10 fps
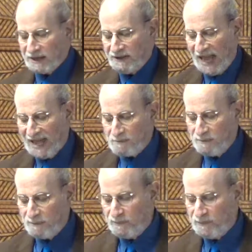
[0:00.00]
that
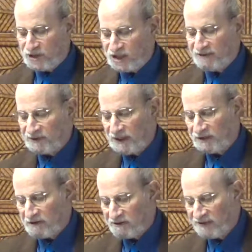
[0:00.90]
shifted
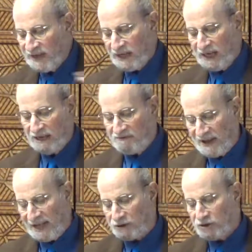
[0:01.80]
the thinking and
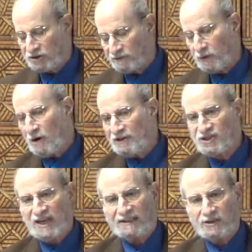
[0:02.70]
values of large
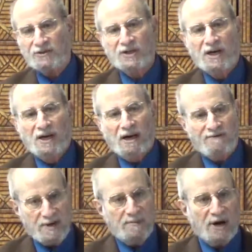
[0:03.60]
sectors of
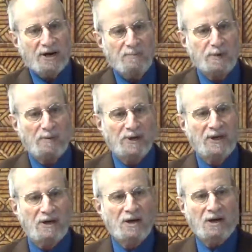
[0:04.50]
the American public
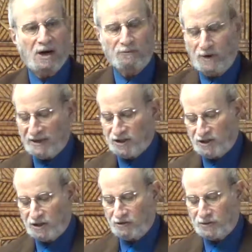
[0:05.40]
on race
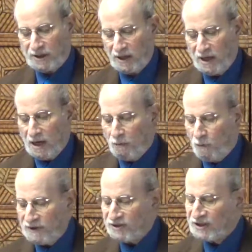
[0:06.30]
issues.
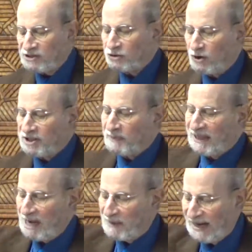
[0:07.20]
Once these laws
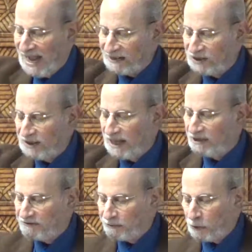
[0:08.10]
became enacted and
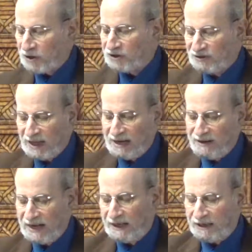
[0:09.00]
enforced, they
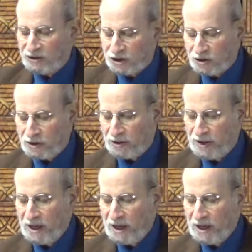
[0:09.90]
then in turn